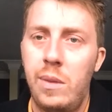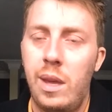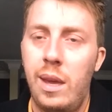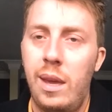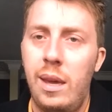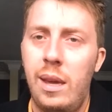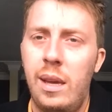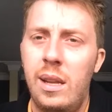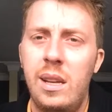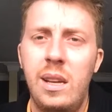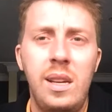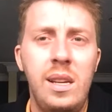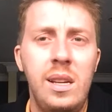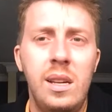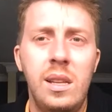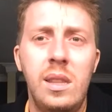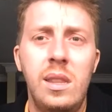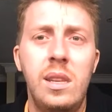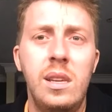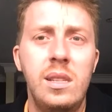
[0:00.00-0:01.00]

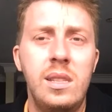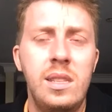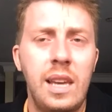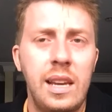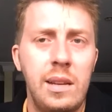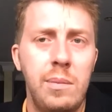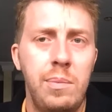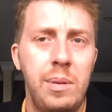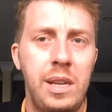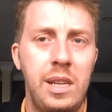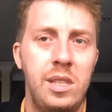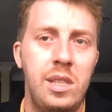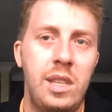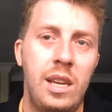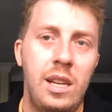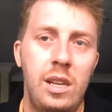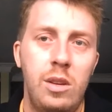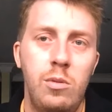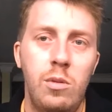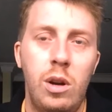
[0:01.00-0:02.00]
And the second piece
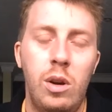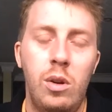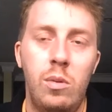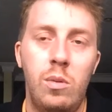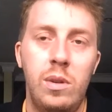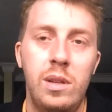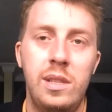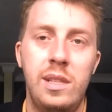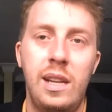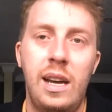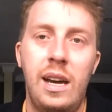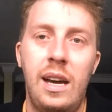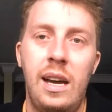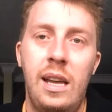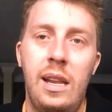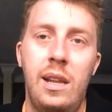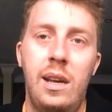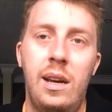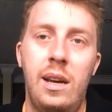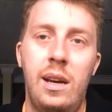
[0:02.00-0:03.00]
that he wrote was
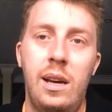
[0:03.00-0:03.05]
not,